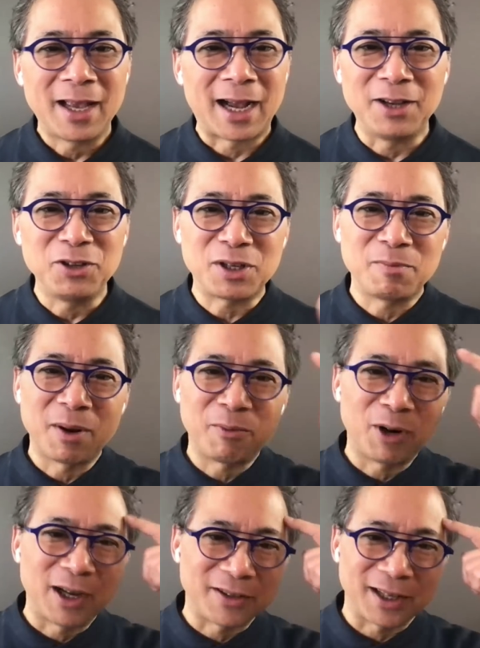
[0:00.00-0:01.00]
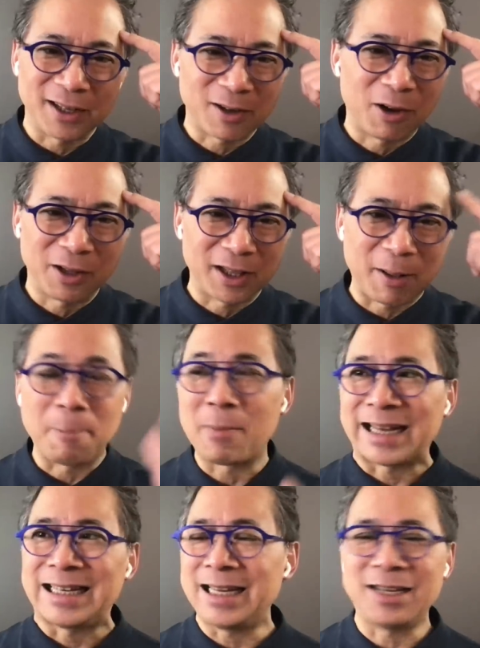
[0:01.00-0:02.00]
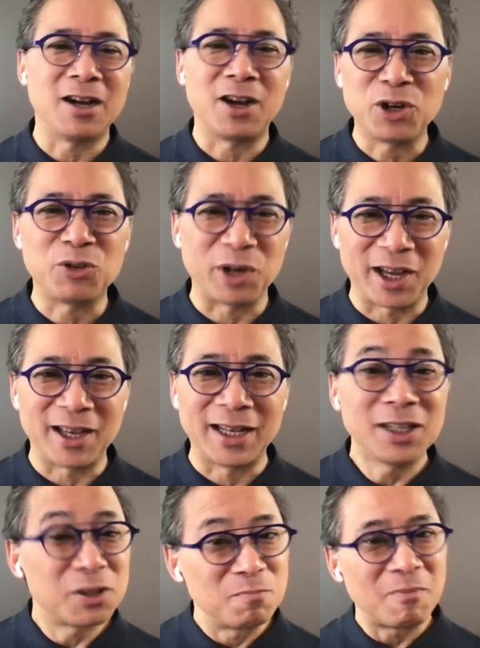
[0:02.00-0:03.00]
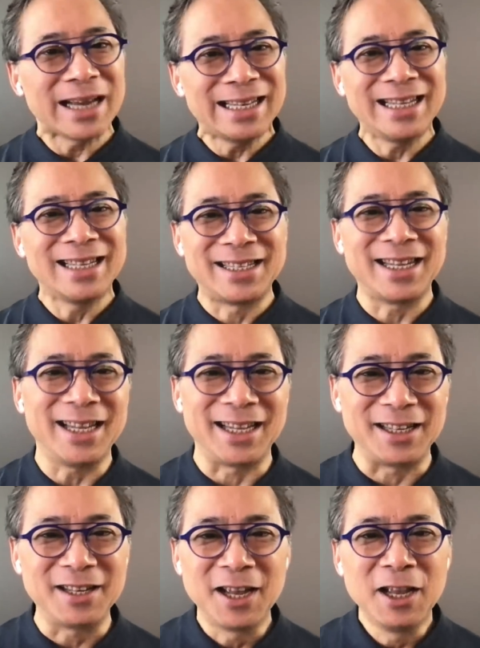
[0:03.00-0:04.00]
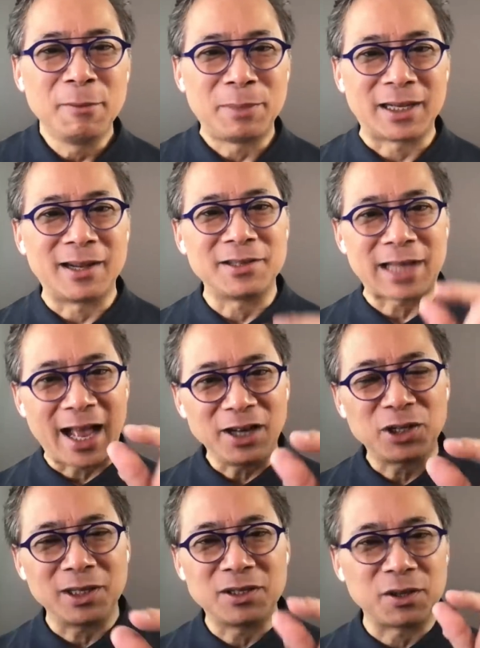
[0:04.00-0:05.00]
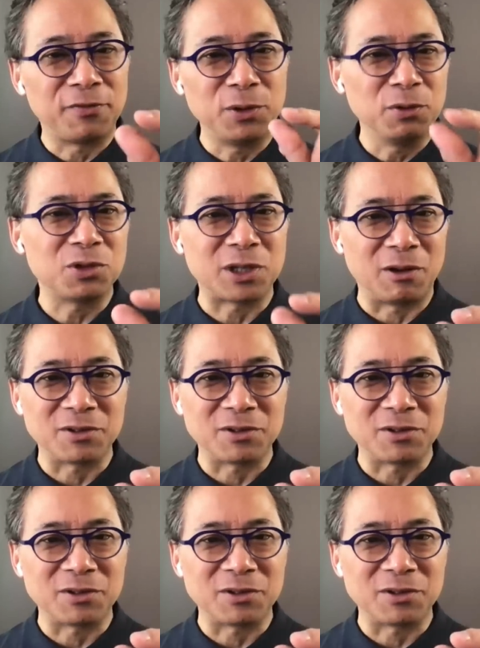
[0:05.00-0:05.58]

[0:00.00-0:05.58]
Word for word: I used to memorize it. I call it the mighty chondria, and it's mighty indeed, because actually it's a fuel cell.